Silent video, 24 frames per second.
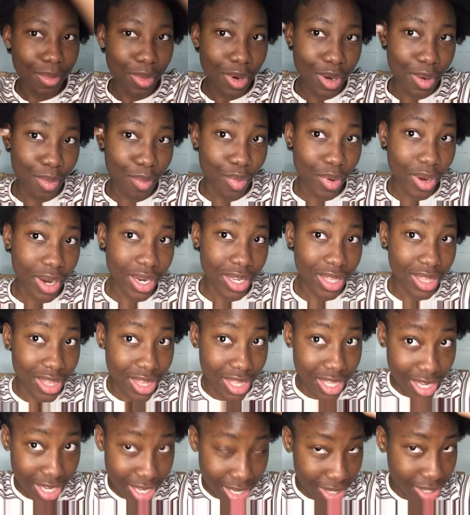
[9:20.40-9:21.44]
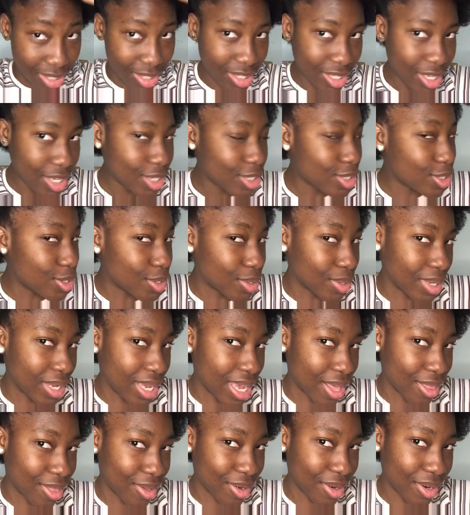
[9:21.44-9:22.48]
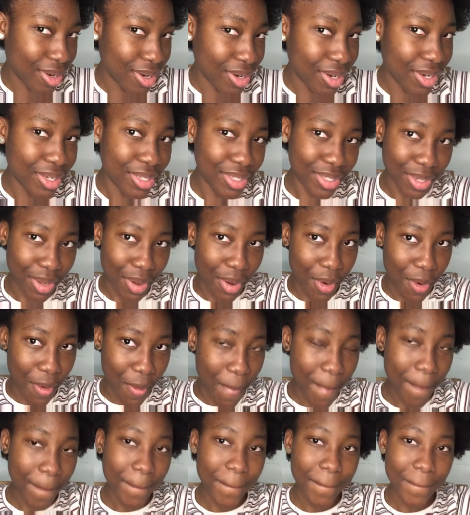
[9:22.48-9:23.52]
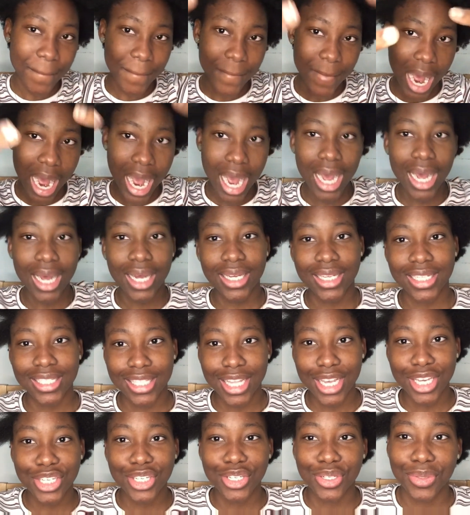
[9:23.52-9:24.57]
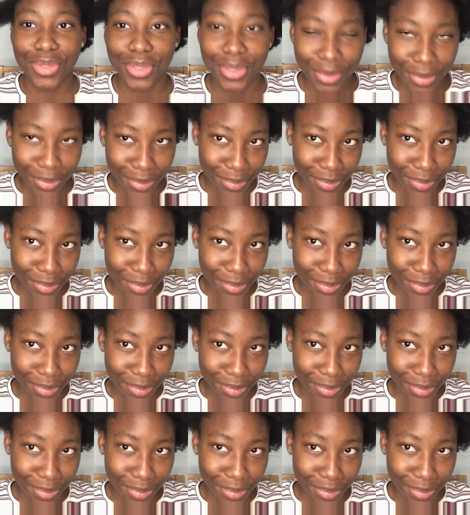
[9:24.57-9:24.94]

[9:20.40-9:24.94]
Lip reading: I'm gonna braid these 2 together. So stay tuned.